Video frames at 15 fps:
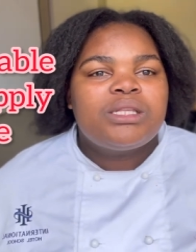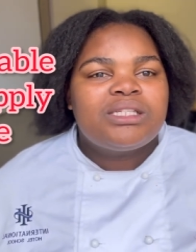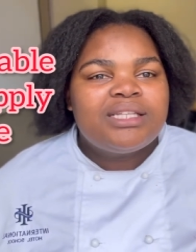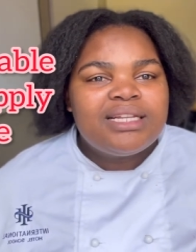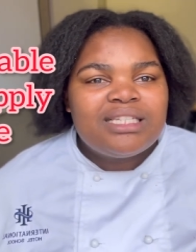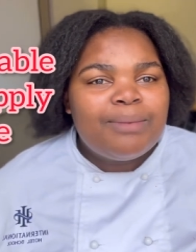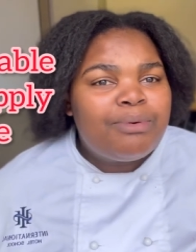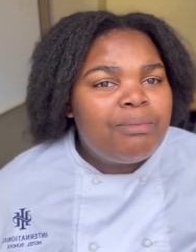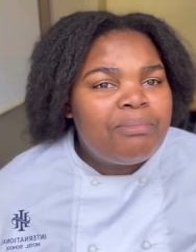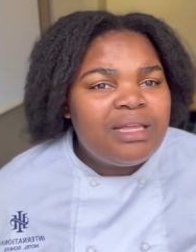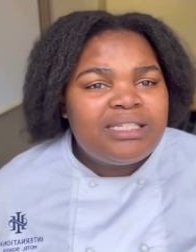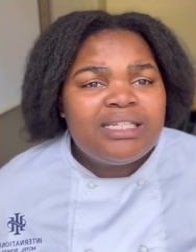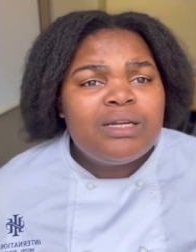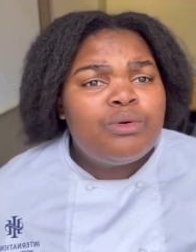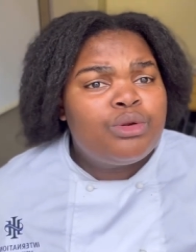set up a
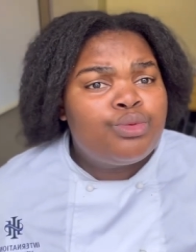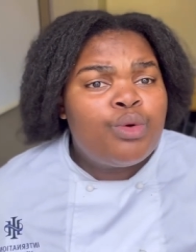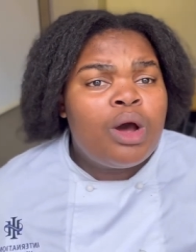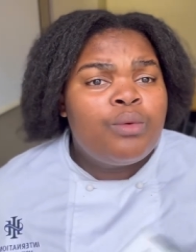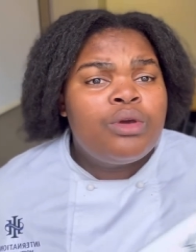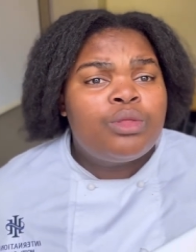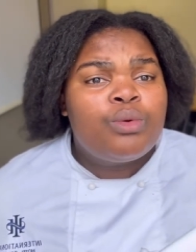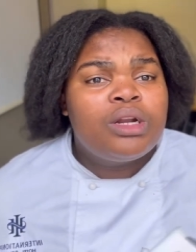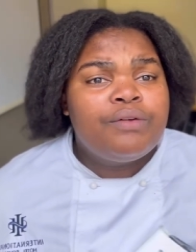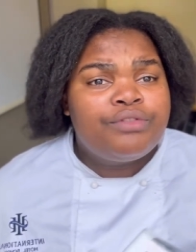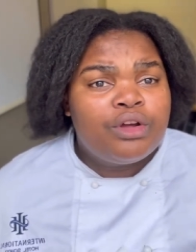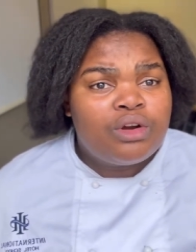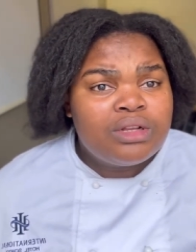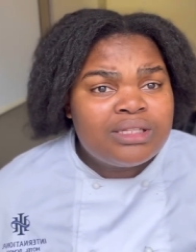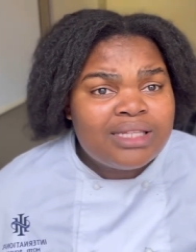meeting with, with one of
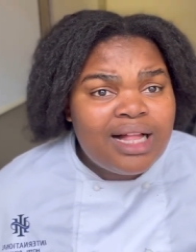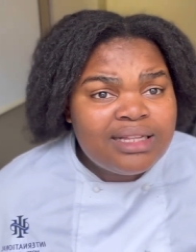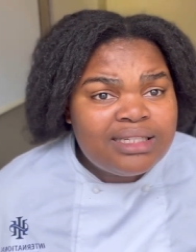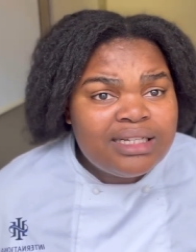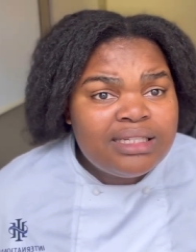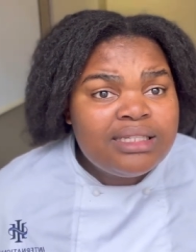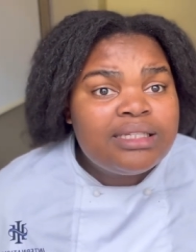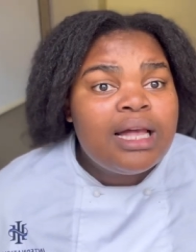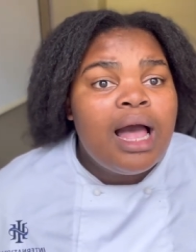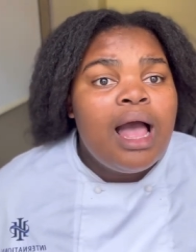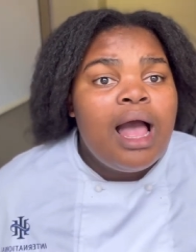the consultants